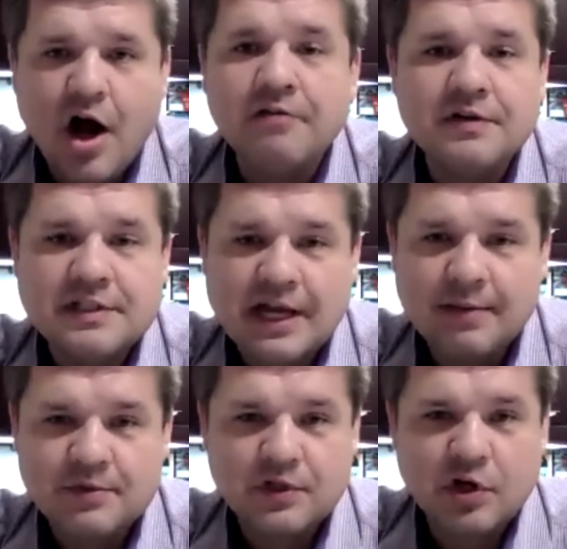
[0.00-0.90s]

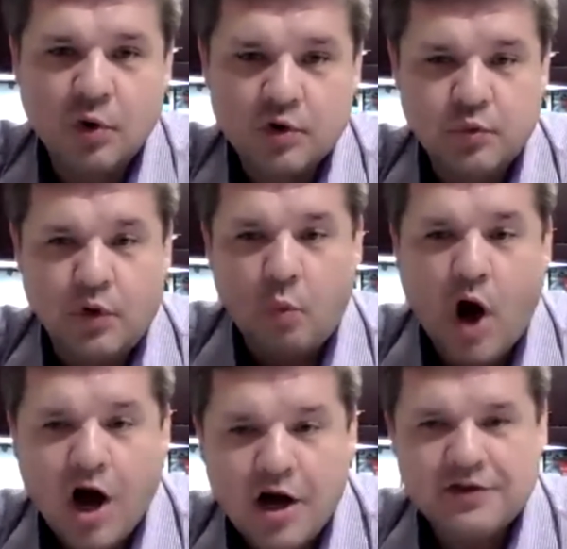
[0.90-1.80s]
Oftentimes the coach will
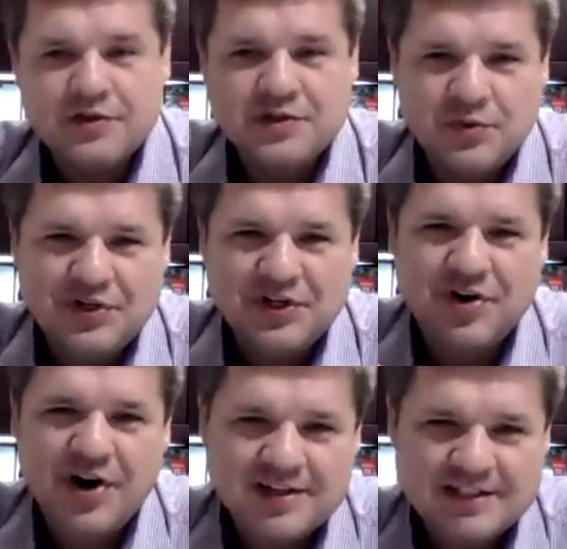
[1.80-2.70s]
walk the student
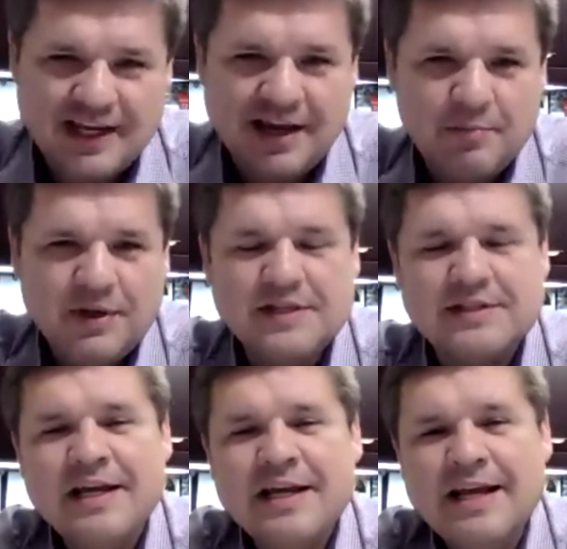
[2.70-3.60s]
across campus